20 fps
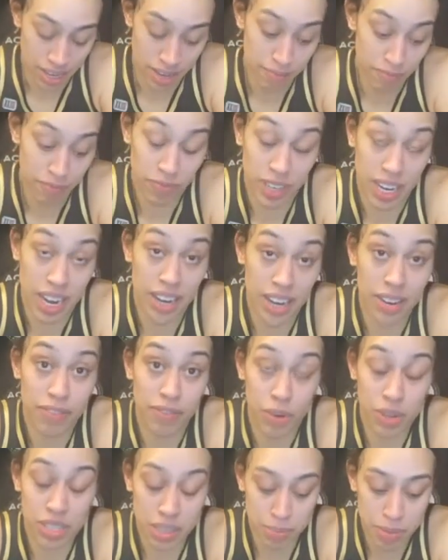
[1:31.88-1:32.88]
and kind of
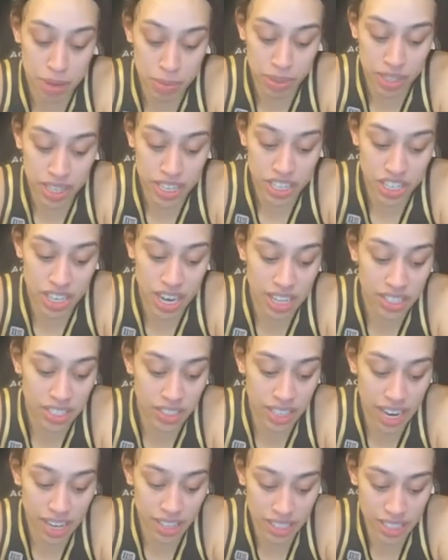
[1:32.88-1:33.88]
forcing people to hit shots
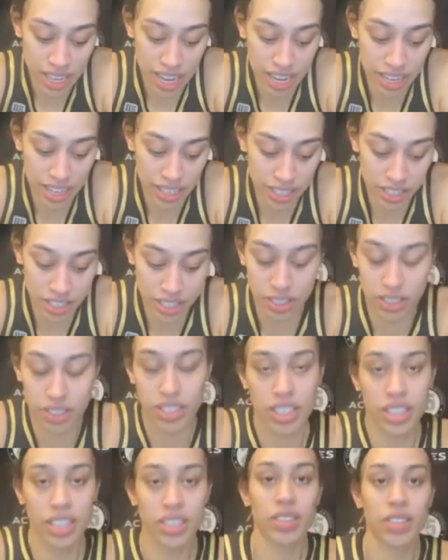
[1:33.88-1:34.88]
on the outside. And until
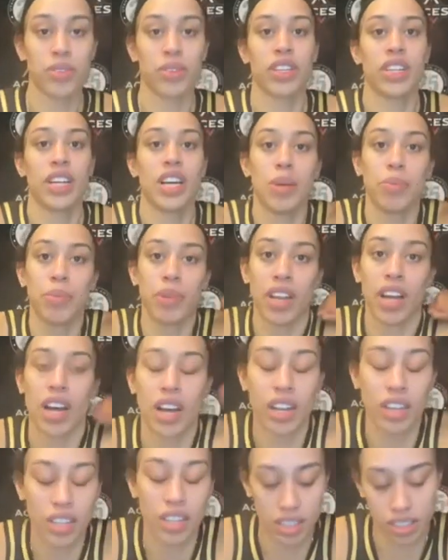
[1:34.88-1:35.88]
then, we're going to help a
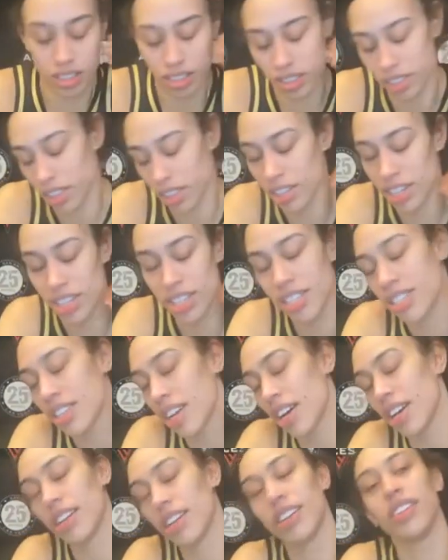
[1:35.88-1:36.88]
lot on the
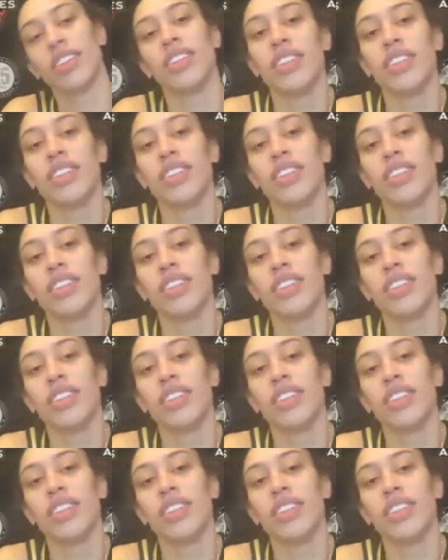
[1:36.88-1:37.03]
inside.